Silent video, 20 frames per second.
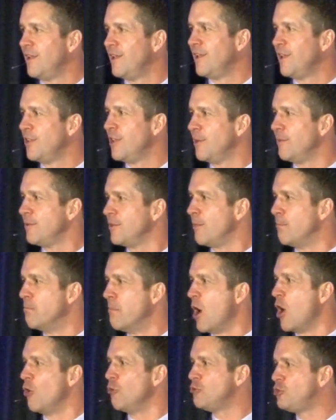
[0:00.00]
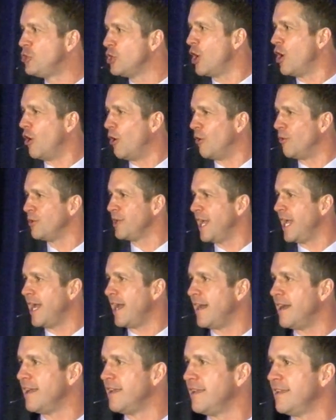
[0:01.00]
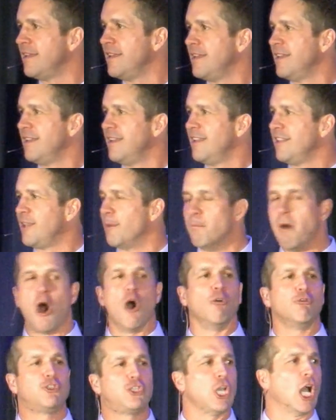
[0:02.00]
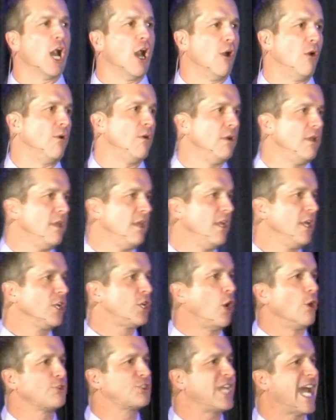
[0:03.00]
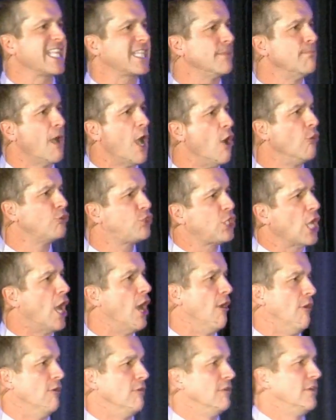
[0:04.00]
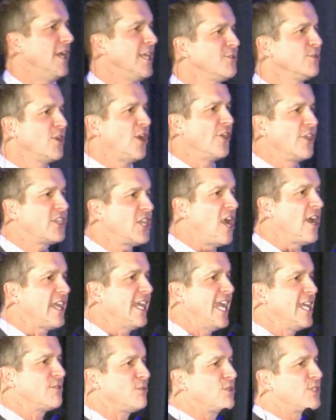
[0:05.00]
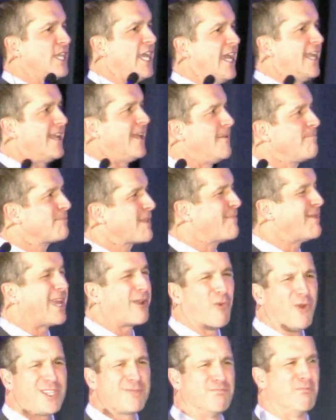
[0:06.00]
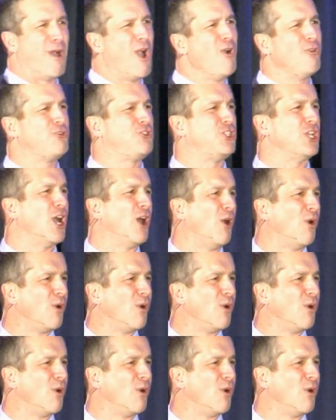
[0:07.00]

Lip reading: The mojo. Yeah. The mojo. Colts got the mojo. That's what all the talking heads were saying. I'm like, what's mojo?